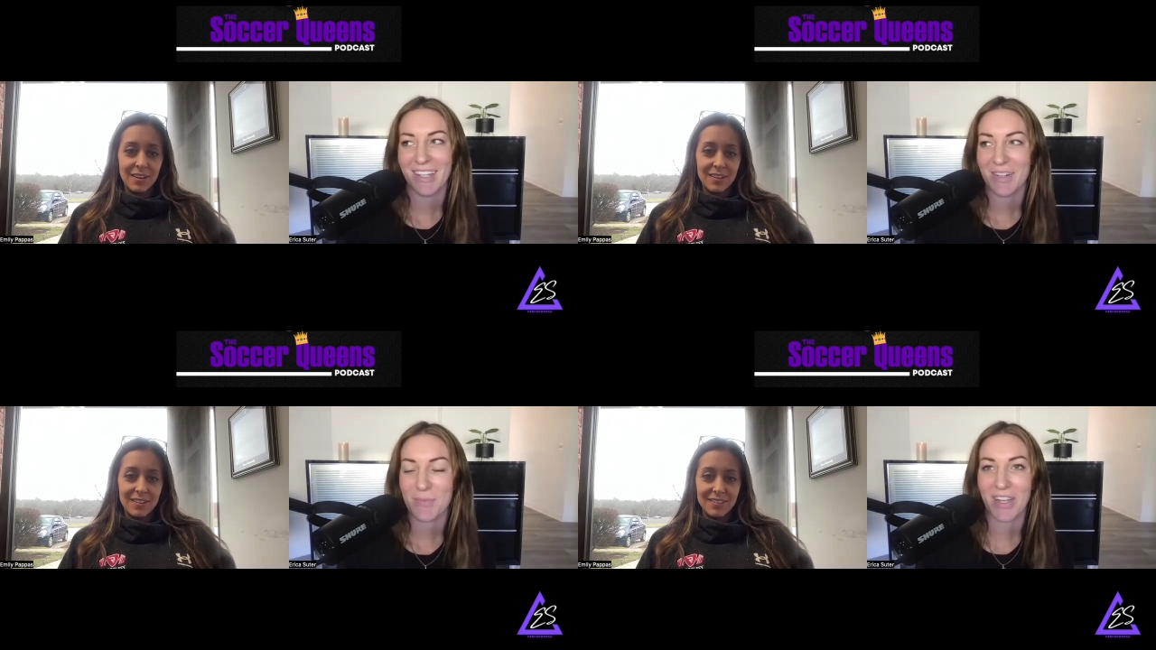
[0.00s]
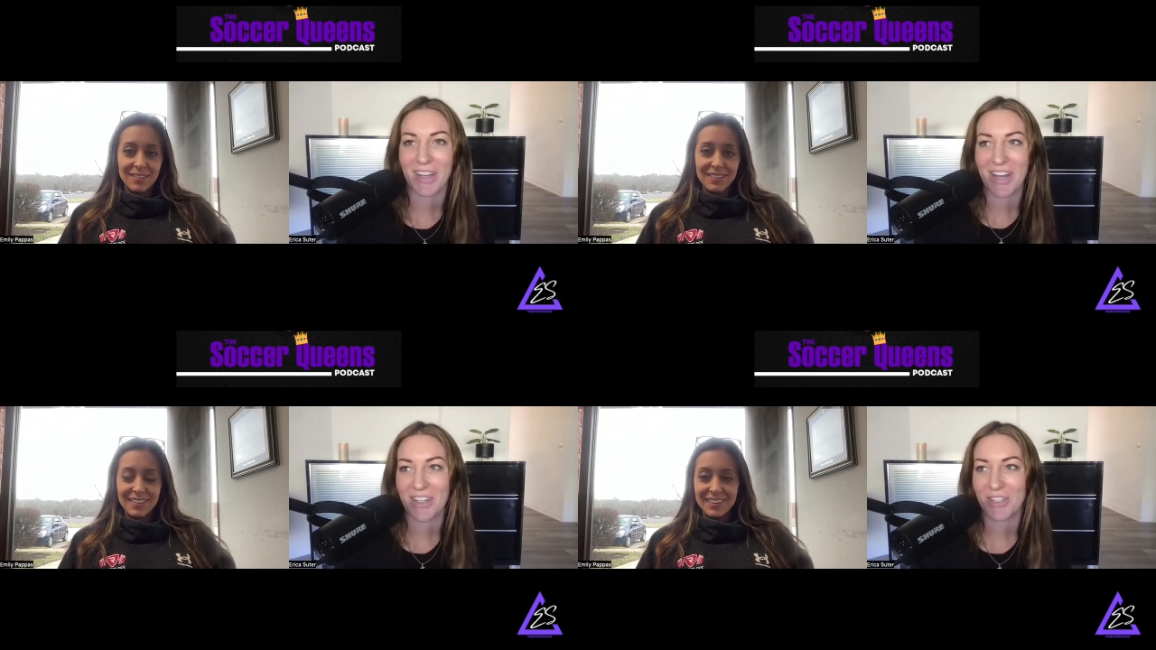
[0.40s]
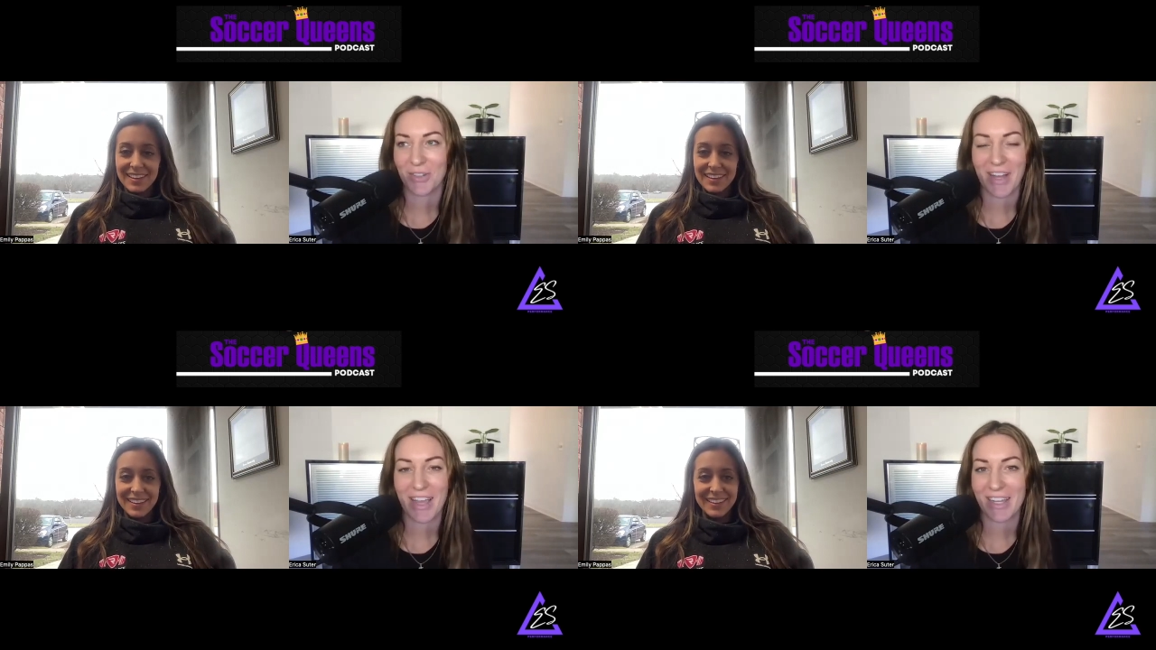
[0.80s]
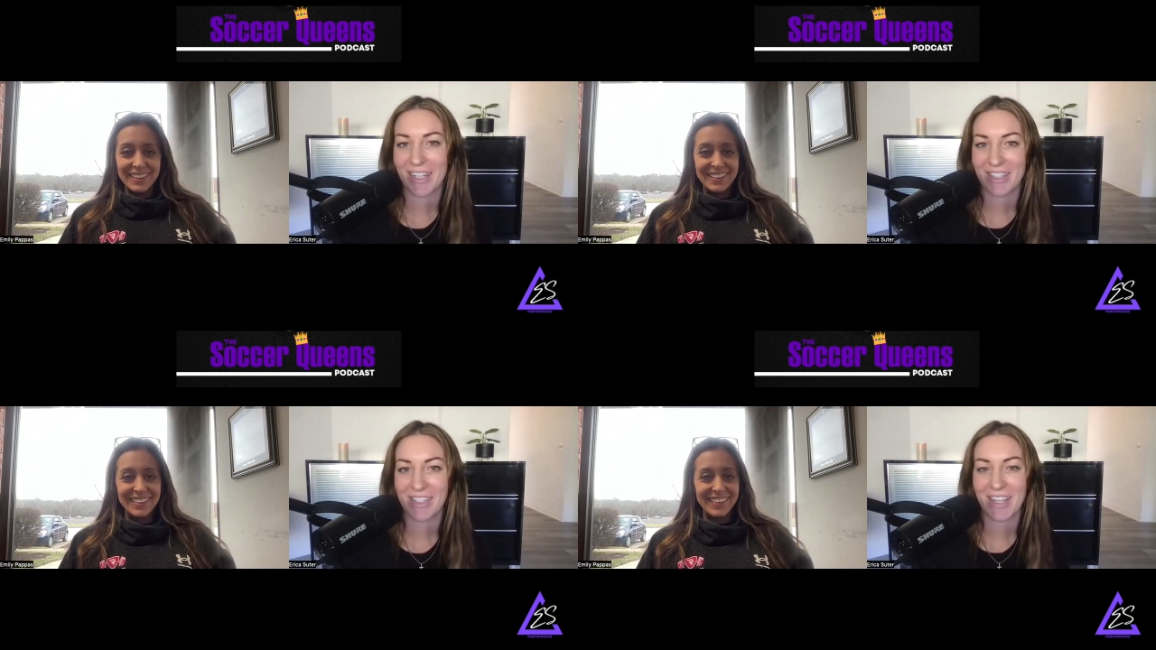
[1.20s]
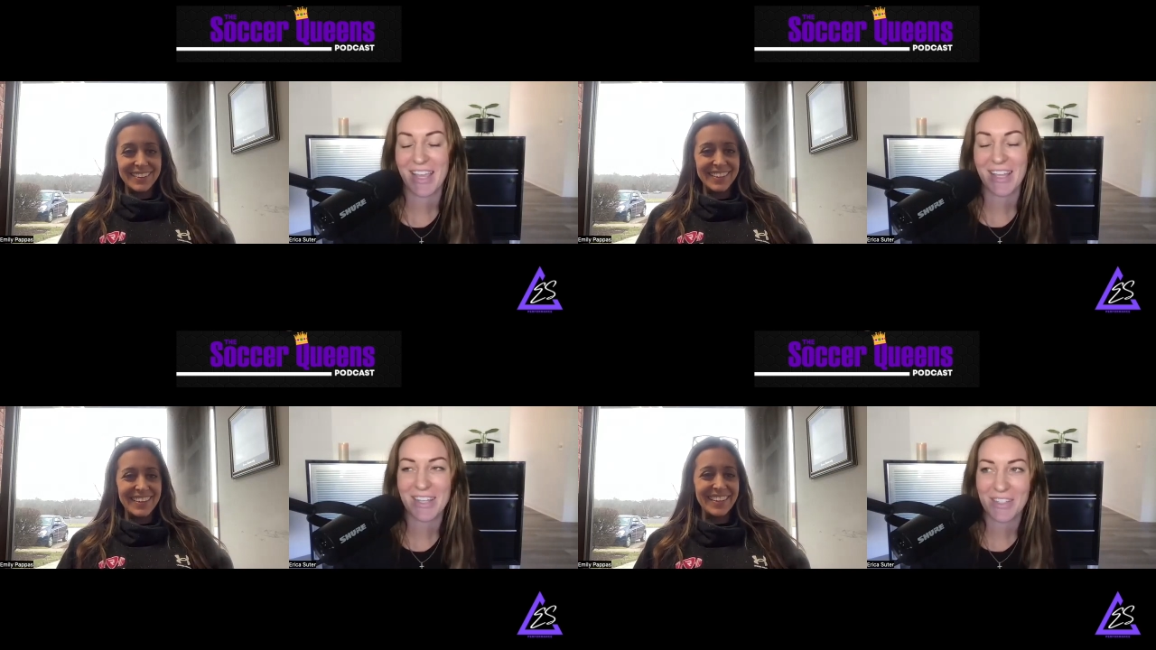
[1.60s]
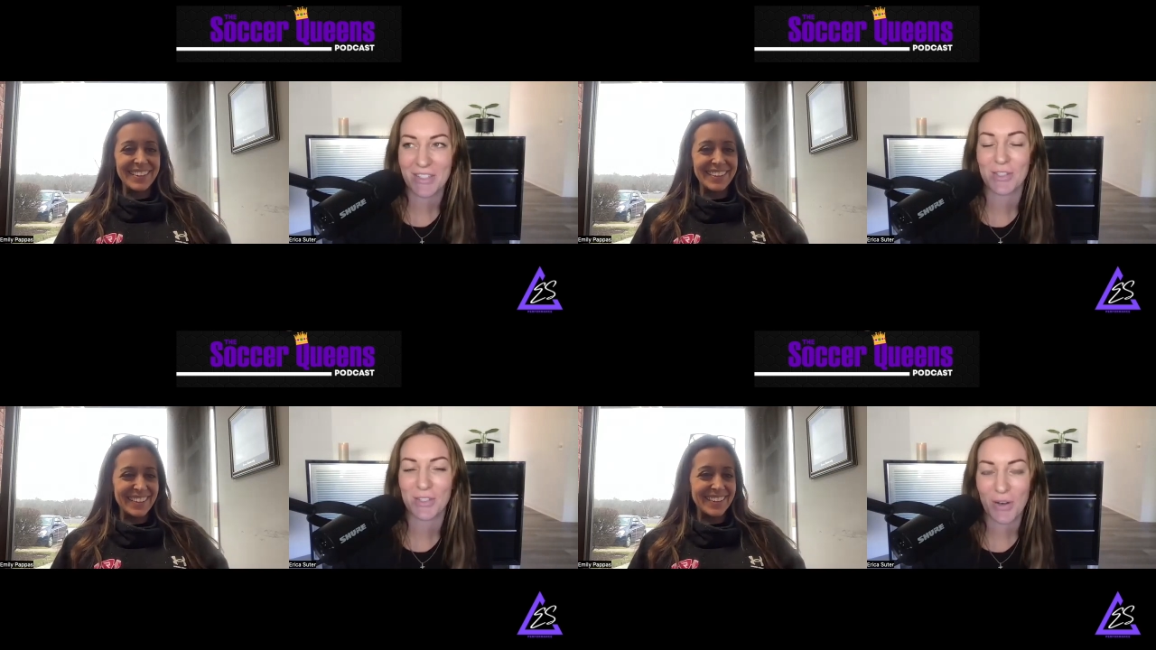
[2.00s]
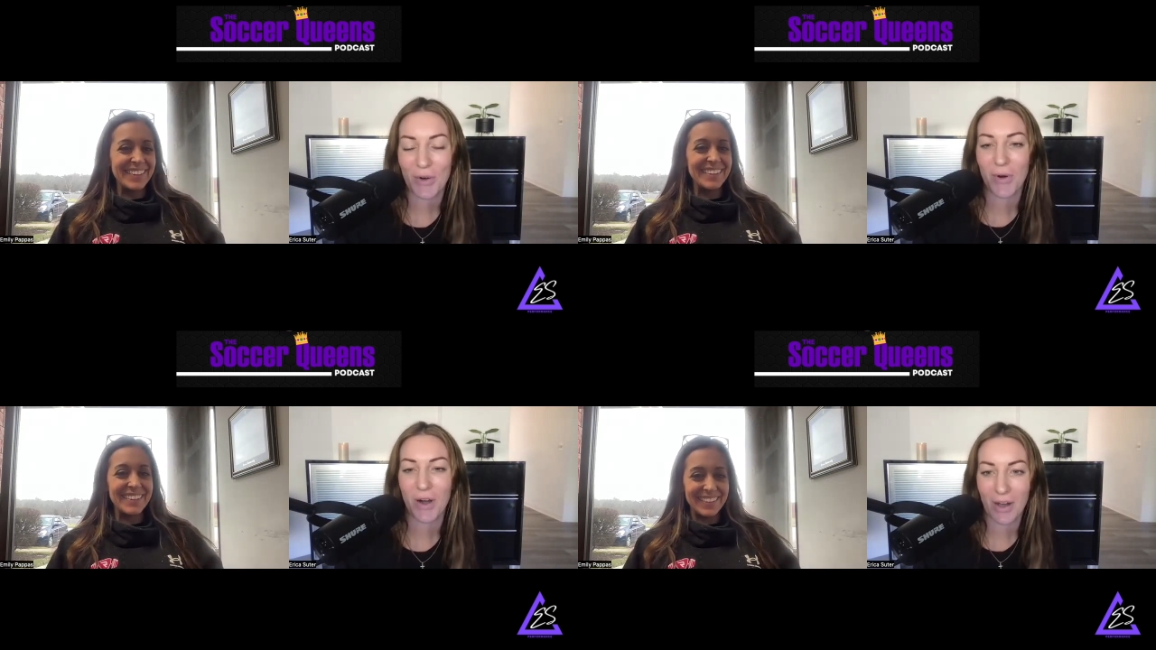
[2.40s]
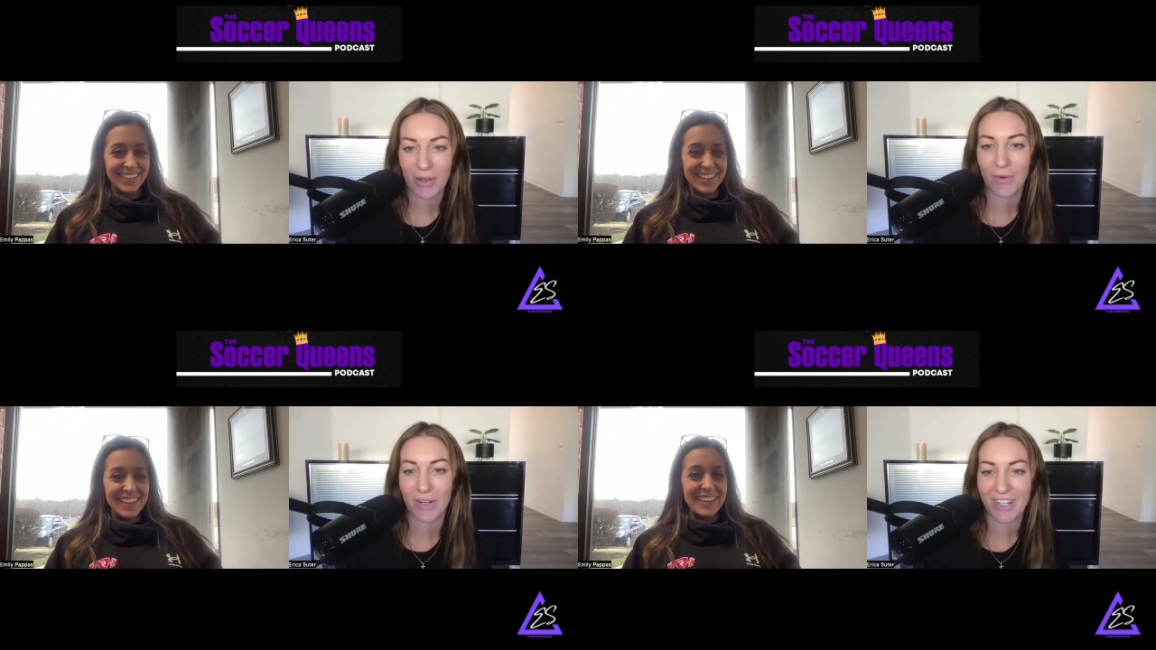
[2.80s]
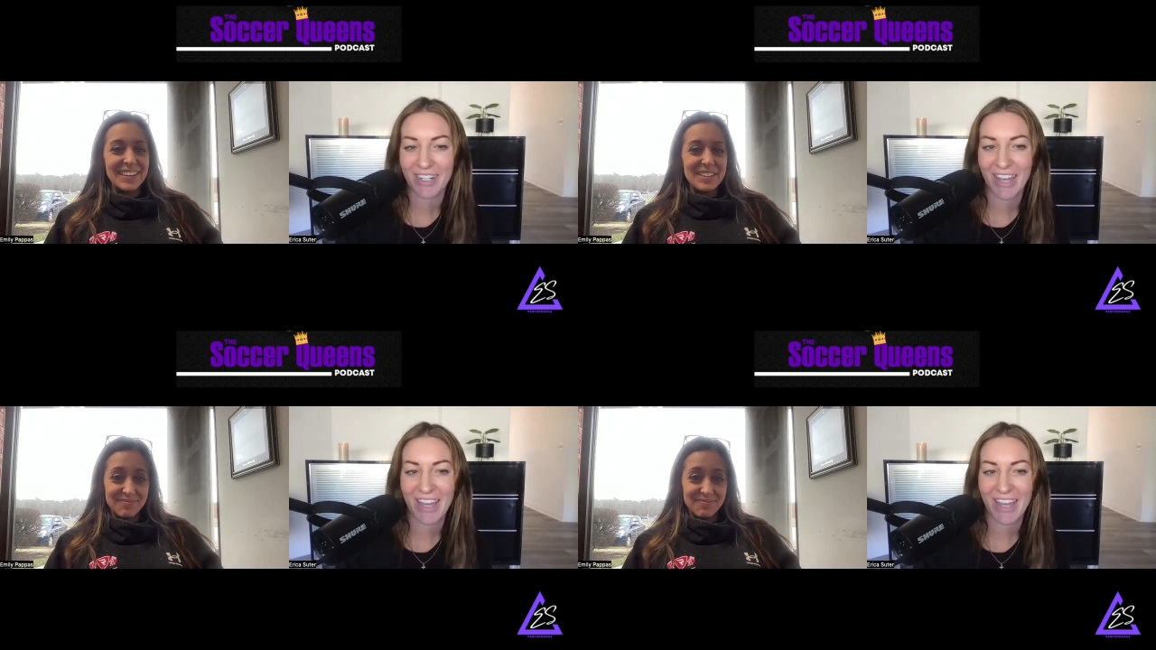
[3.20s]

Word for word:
Speaker 1: Oh my gosh, you're right. It's it is so awkward.